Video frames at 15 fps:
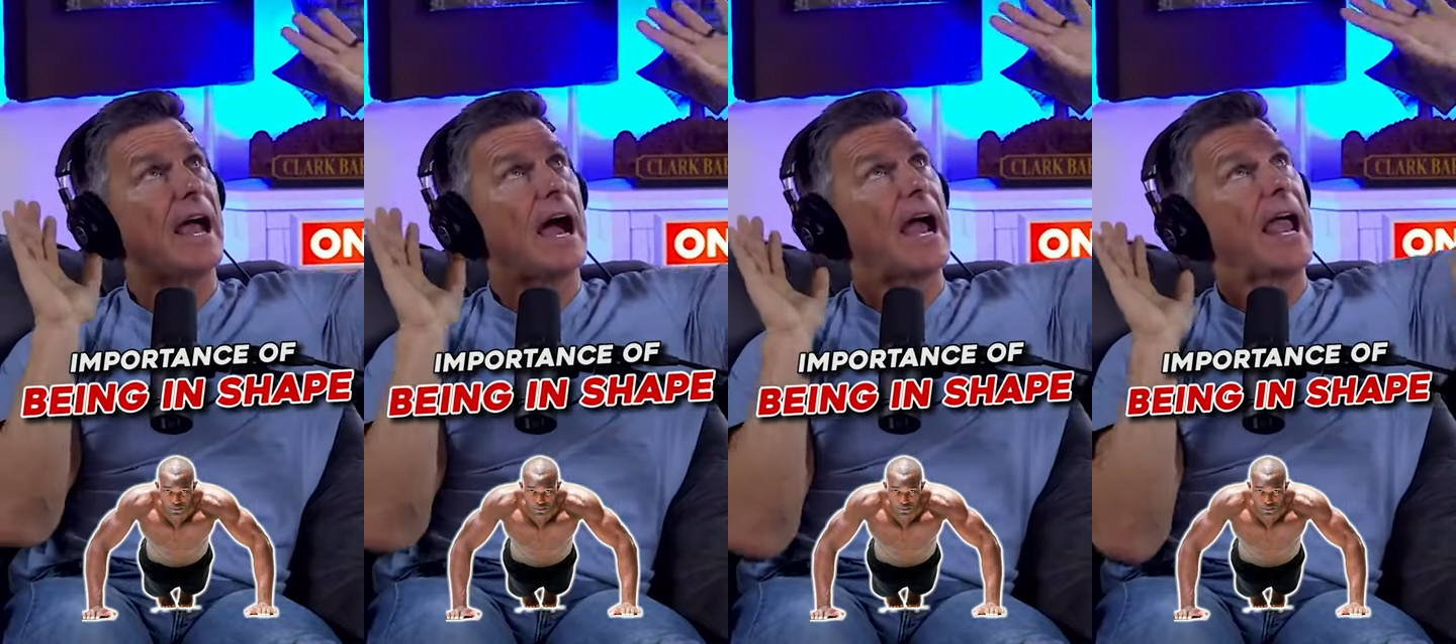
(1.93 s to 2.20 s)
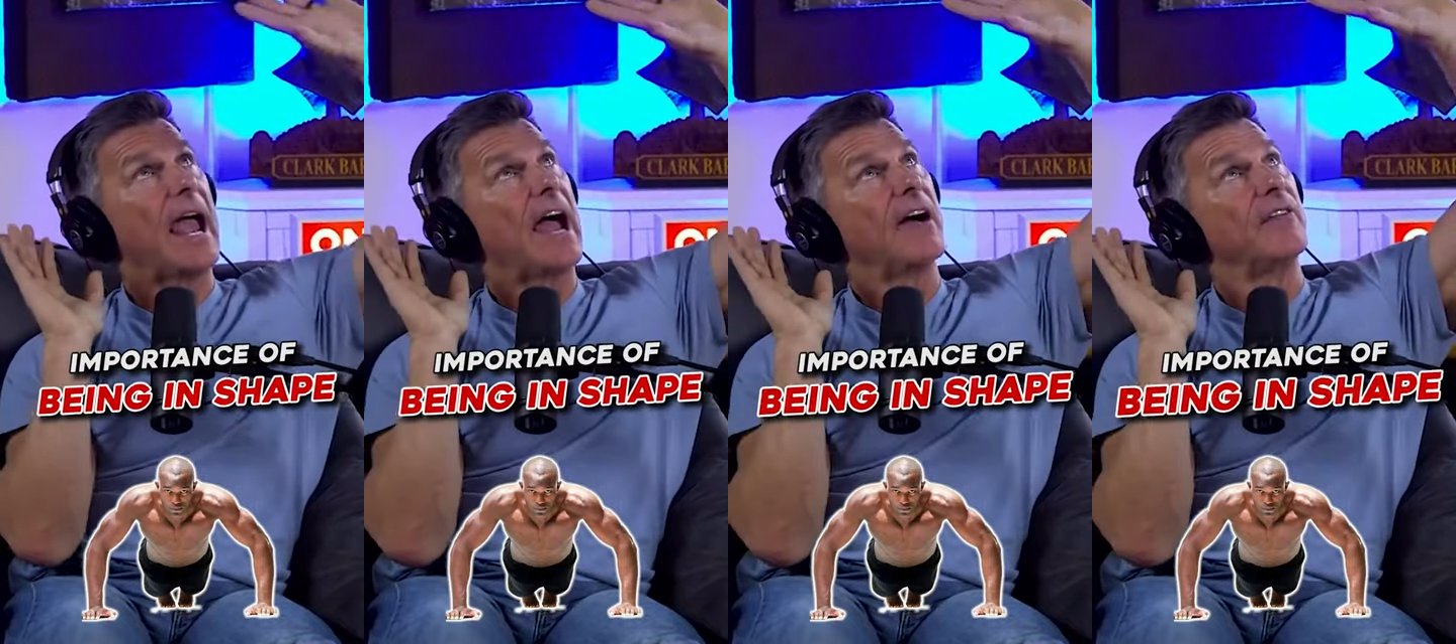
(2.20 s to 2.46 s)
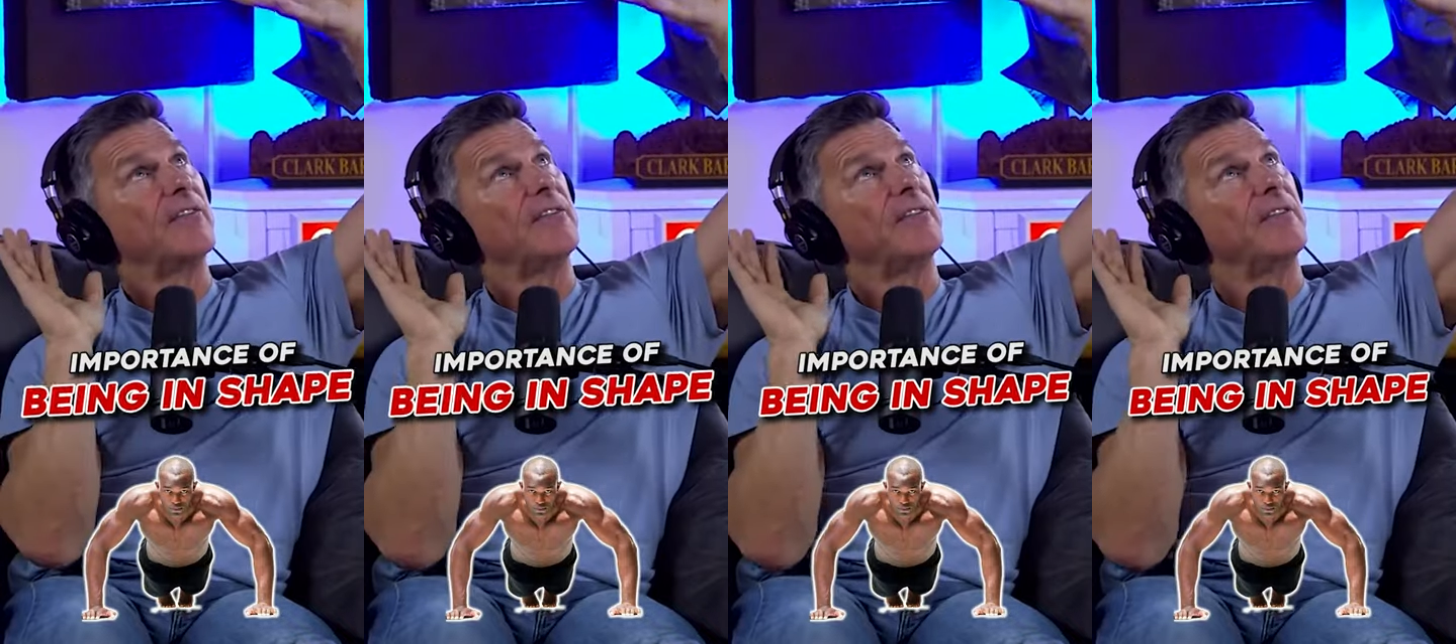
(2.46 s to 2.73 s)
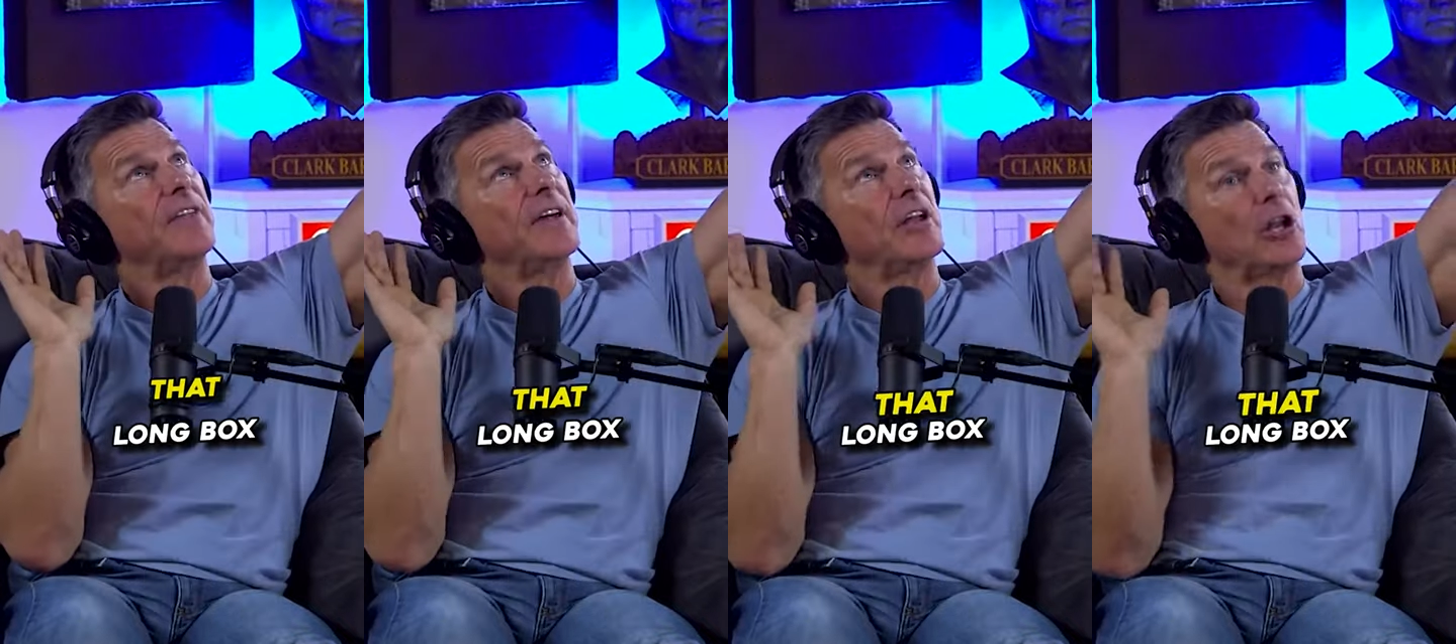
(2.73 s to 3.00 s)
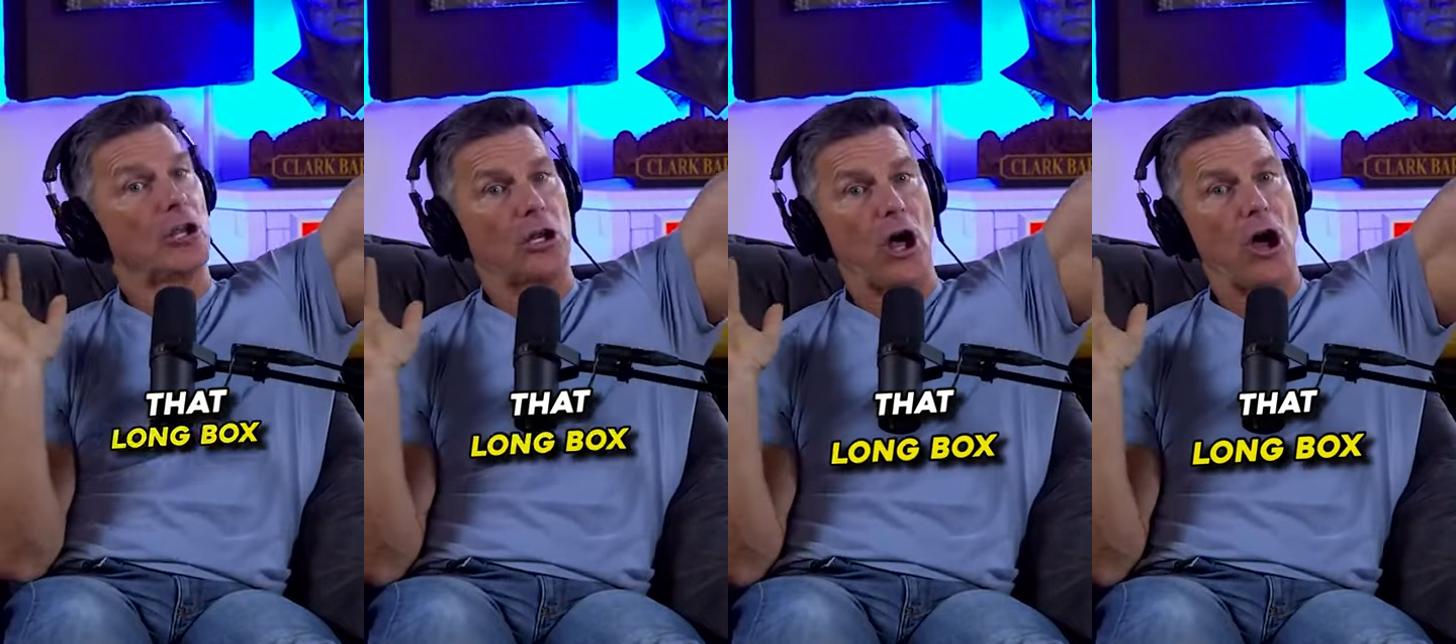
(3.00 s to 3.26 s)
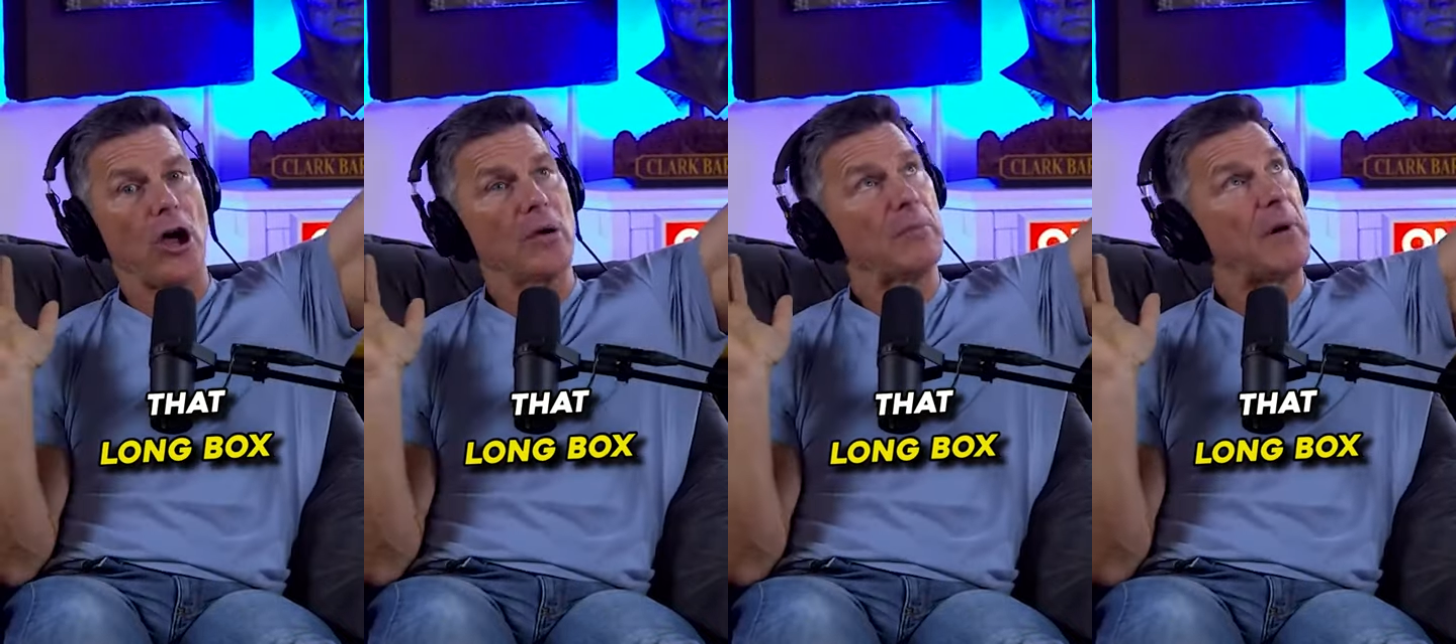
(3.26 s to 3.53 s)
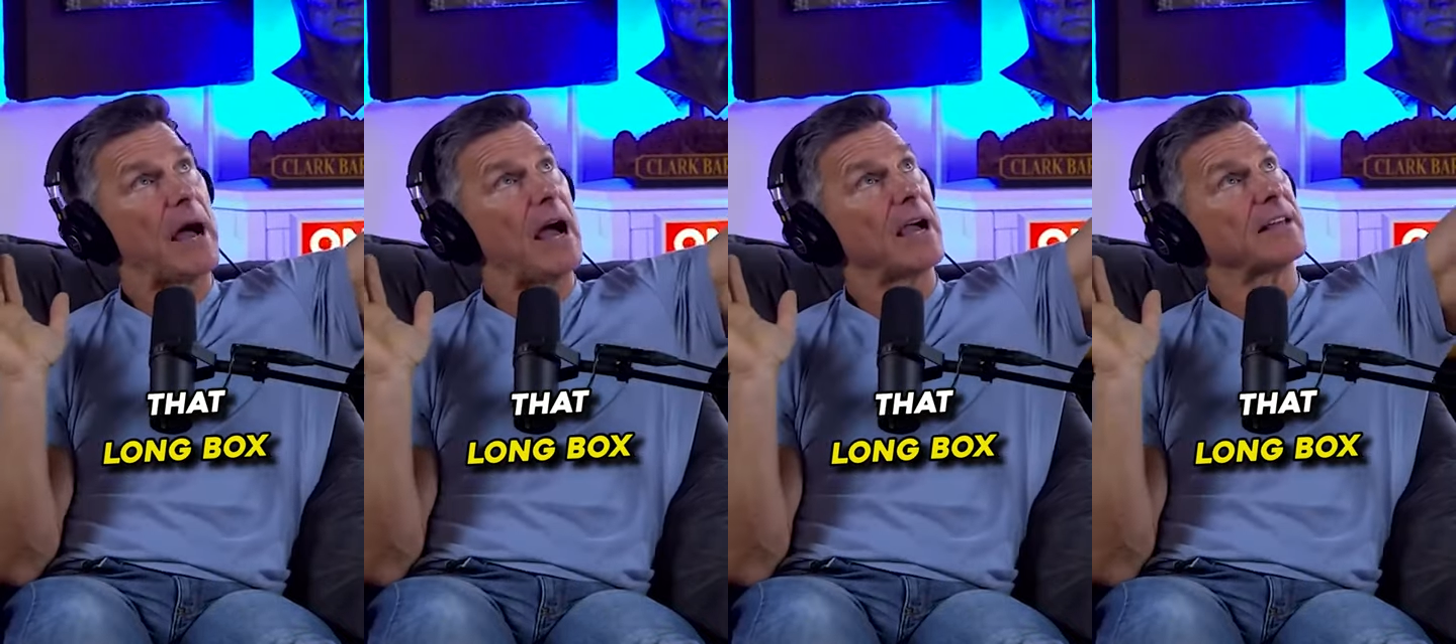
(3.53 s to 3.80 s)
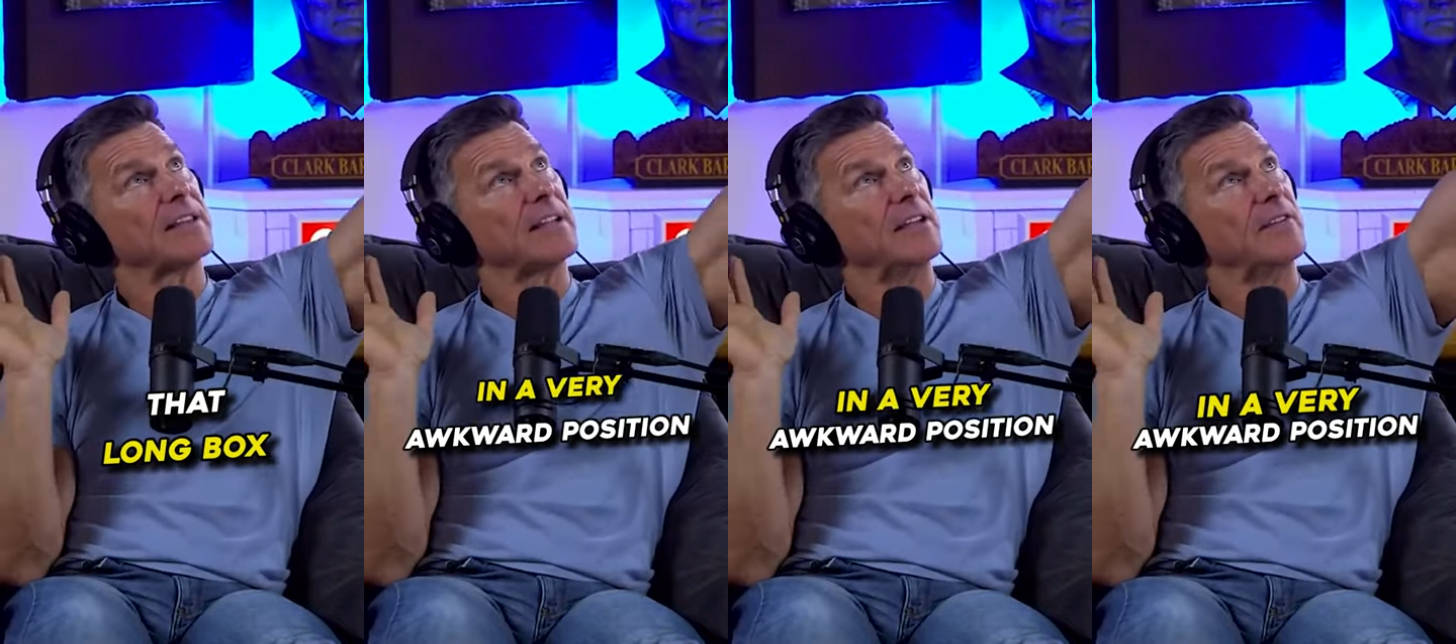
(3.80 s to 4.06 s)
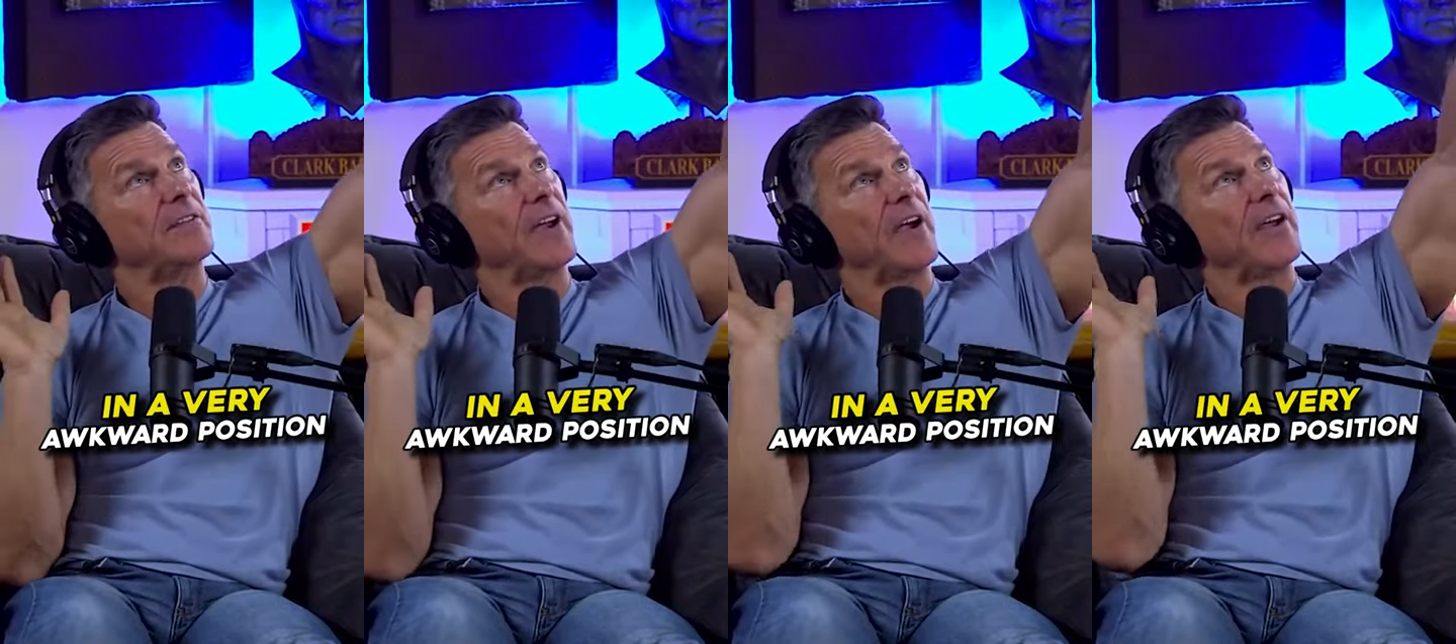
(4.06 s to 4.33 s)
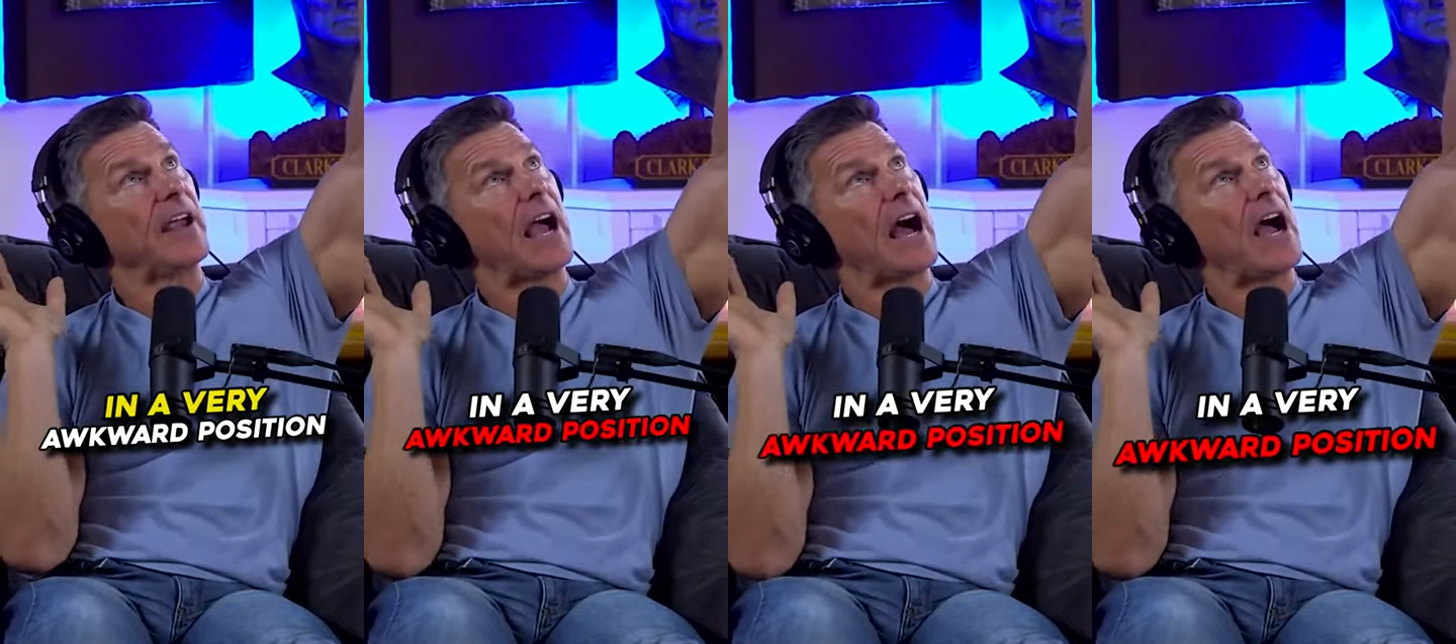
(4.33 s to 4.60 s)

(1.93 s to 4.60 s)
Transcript: I have the long box in a very